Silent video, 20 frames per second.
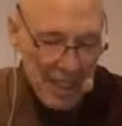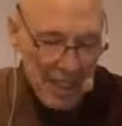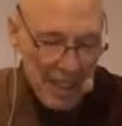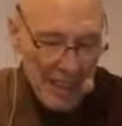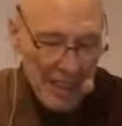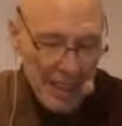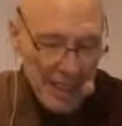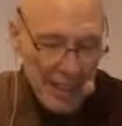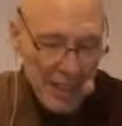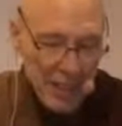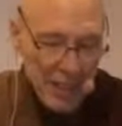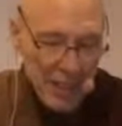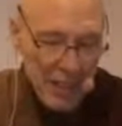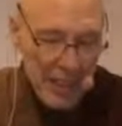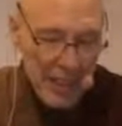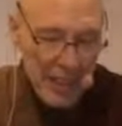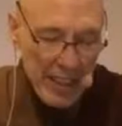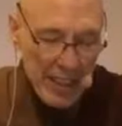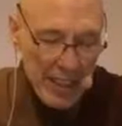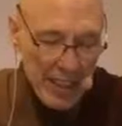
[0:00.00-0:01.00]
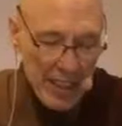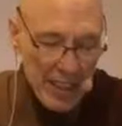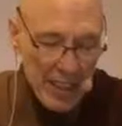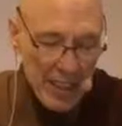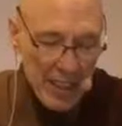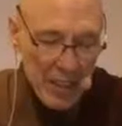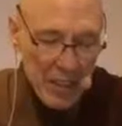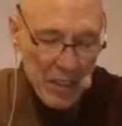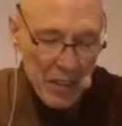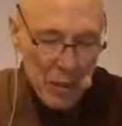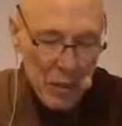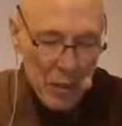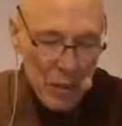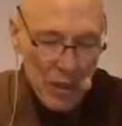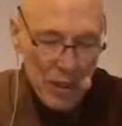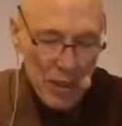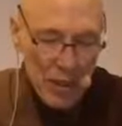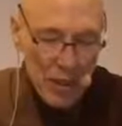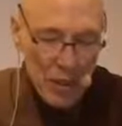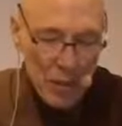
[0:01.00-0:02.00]
Its feet
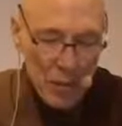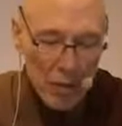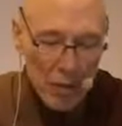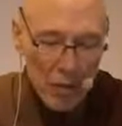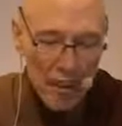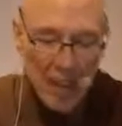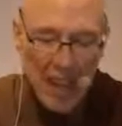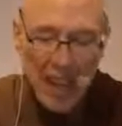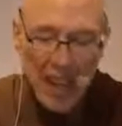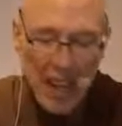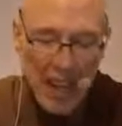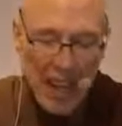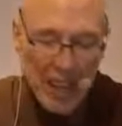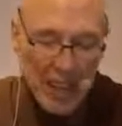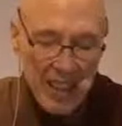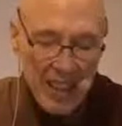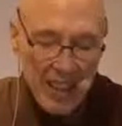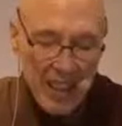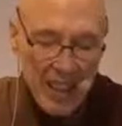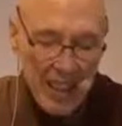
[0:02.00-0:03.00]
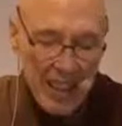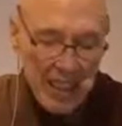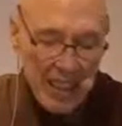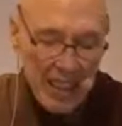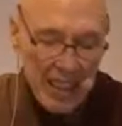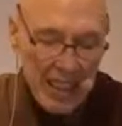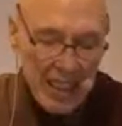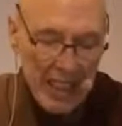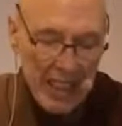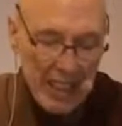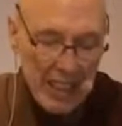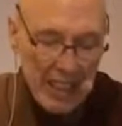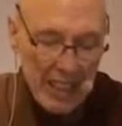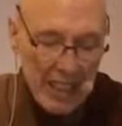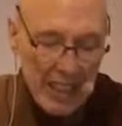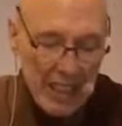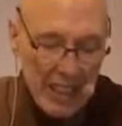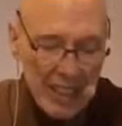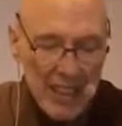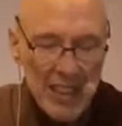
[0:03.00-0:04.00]
adorned with henna dye.
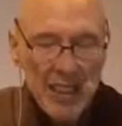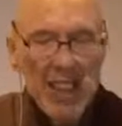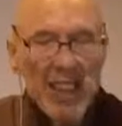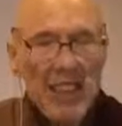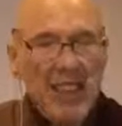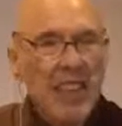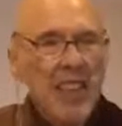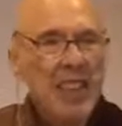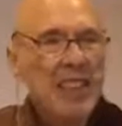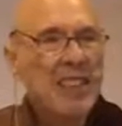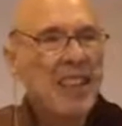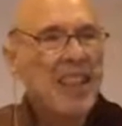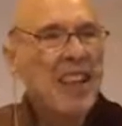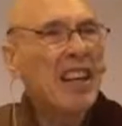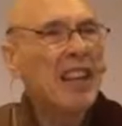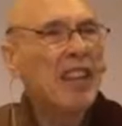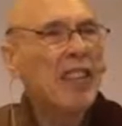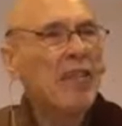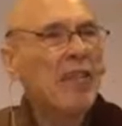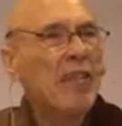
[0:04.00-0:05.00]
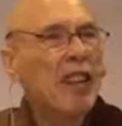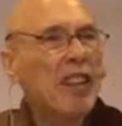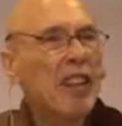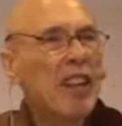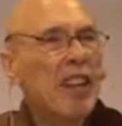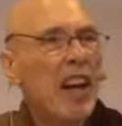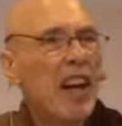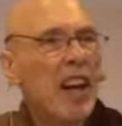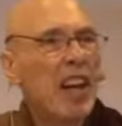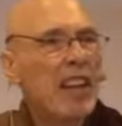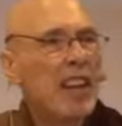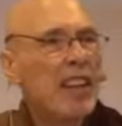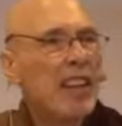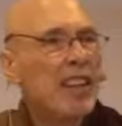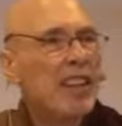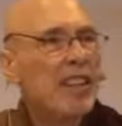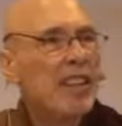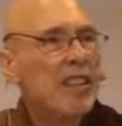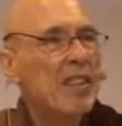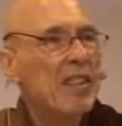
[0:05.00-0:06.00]
I think it's a kind of red dye
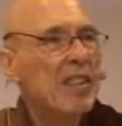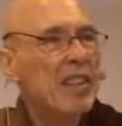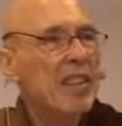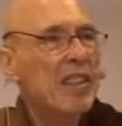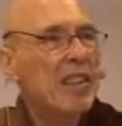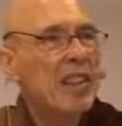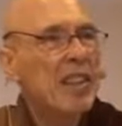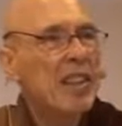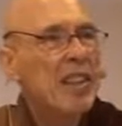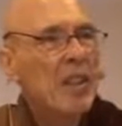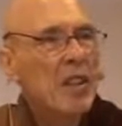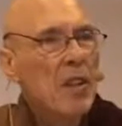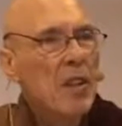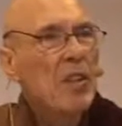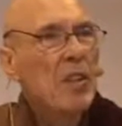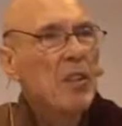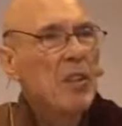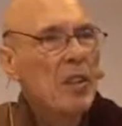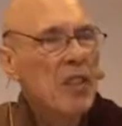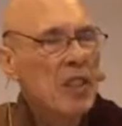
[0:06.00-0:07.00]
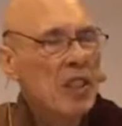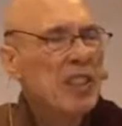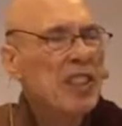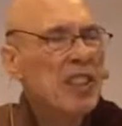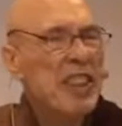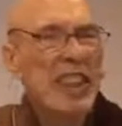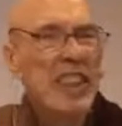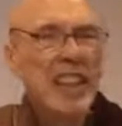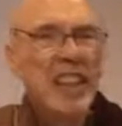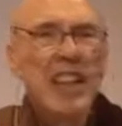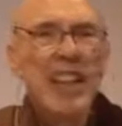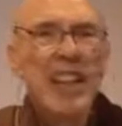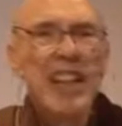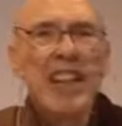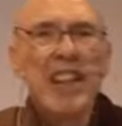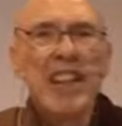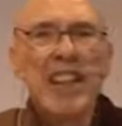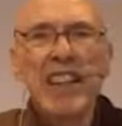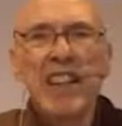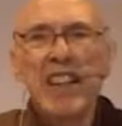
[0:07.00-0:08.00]
that you still see it in
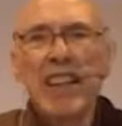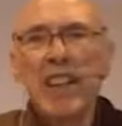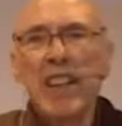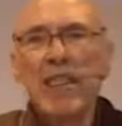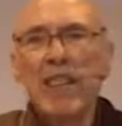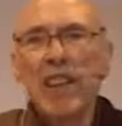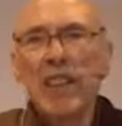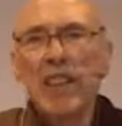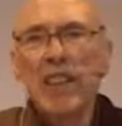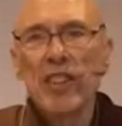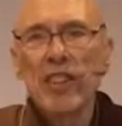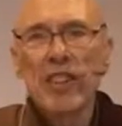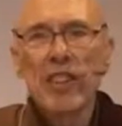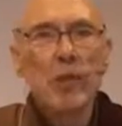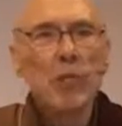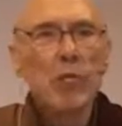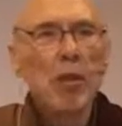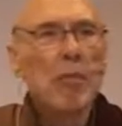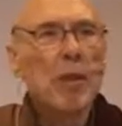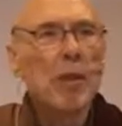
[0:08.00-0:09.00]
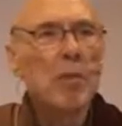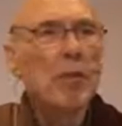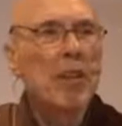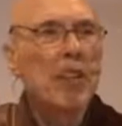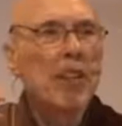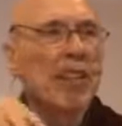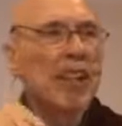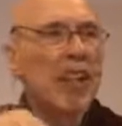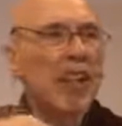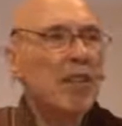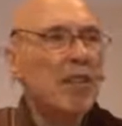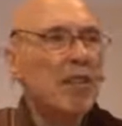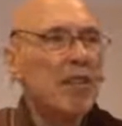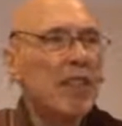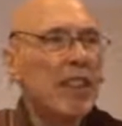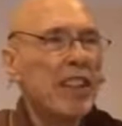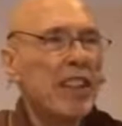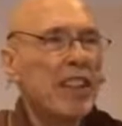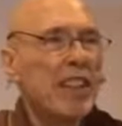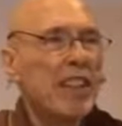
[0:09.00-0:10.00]
India in the villages. Women put it on the
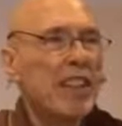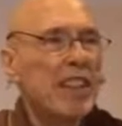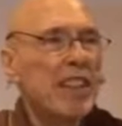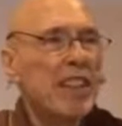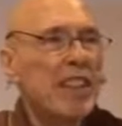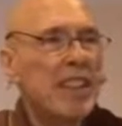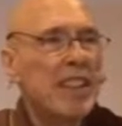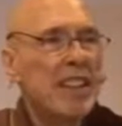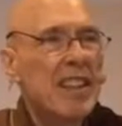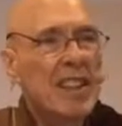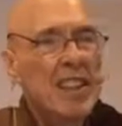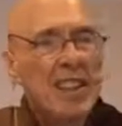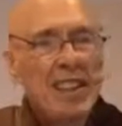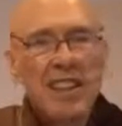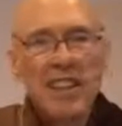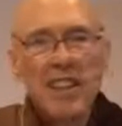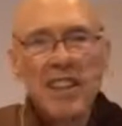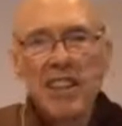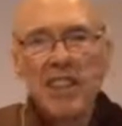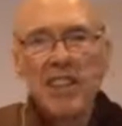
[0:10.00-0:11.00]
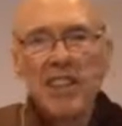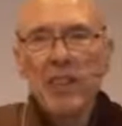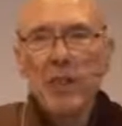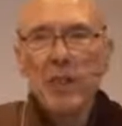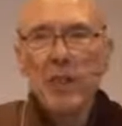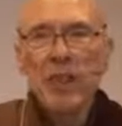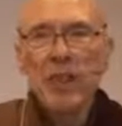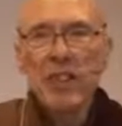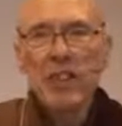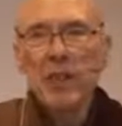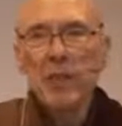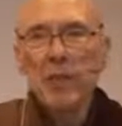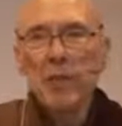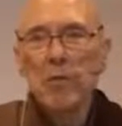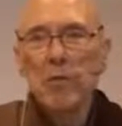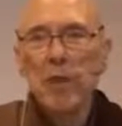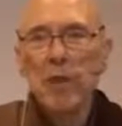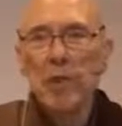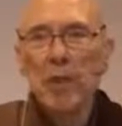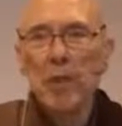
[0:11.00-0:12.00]
feet. Here in the West,
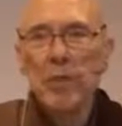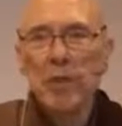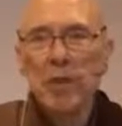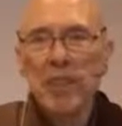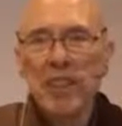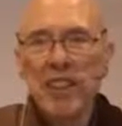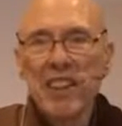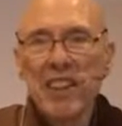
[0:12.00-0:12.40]
women put